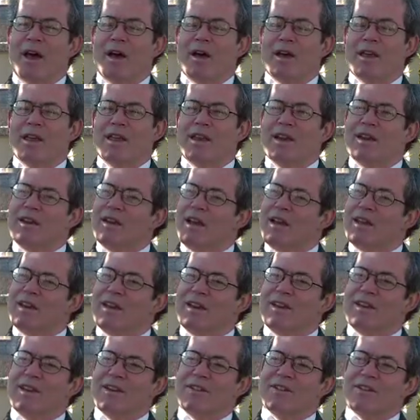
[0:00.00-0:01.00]
In
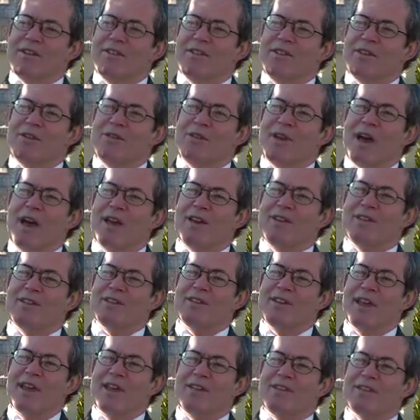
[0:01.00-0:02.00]
addition, the United
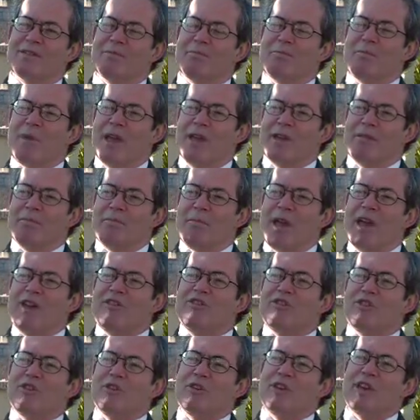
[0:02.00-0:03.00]
States made
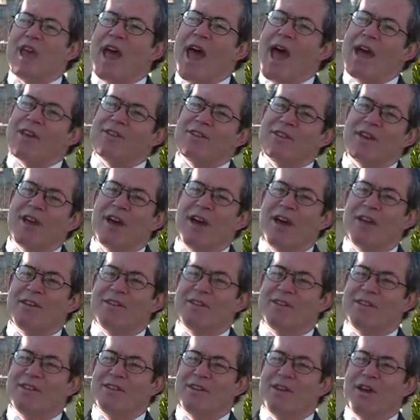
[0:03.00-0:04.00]
major tax
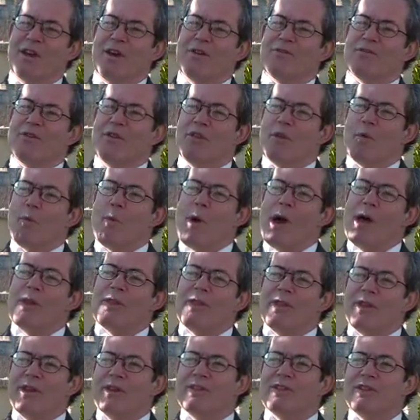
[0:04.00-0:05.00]
cuts for the
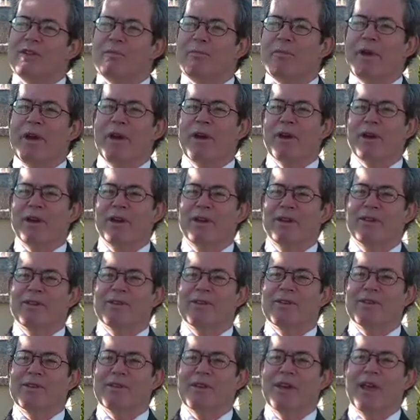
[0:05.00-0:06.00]
wealthiest
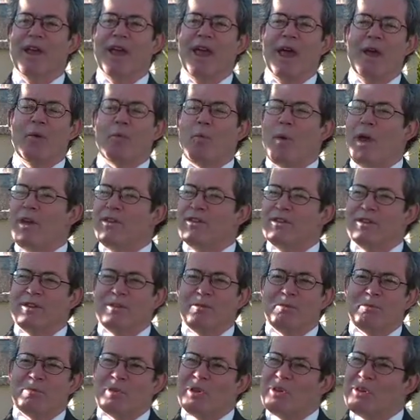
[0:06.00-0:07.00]
Americans and
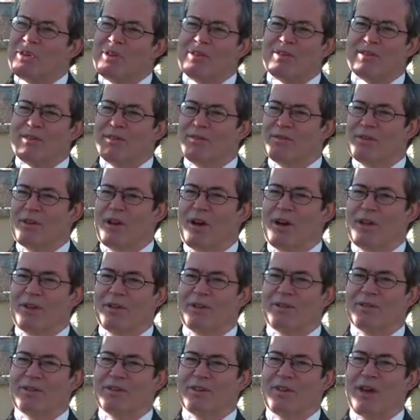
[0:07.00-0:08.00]
wasted billions of
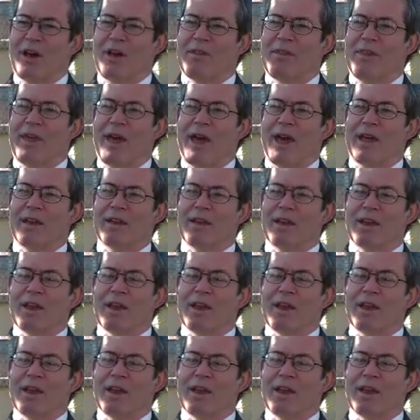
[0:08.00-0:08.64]
dollars on that.